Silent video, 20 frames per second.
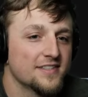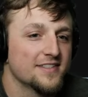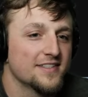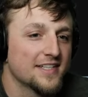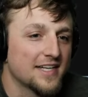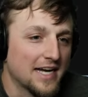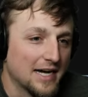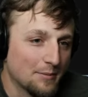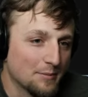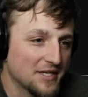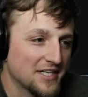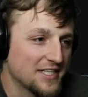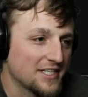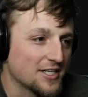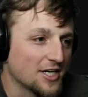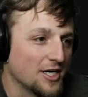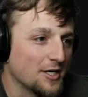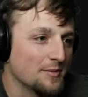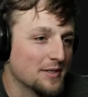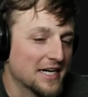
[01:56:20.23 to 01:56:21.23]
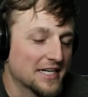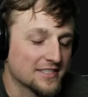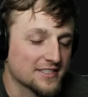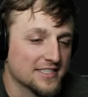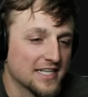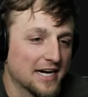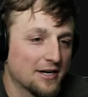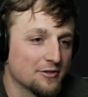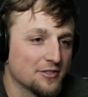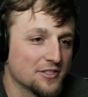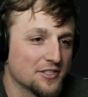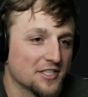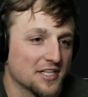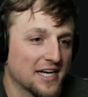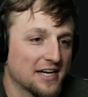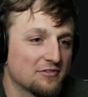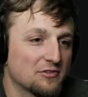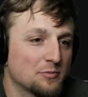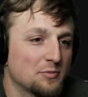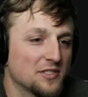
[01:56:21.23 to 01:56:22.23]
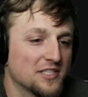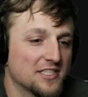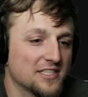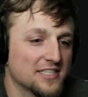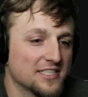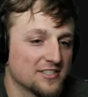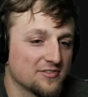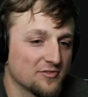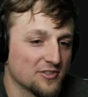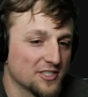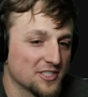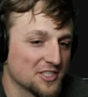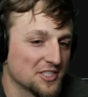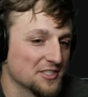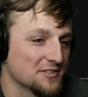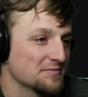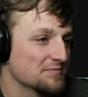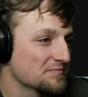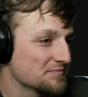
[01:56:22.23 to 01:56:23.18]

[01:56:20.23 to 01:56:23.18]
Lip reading: How many callbacks now are you going to have to put in this version?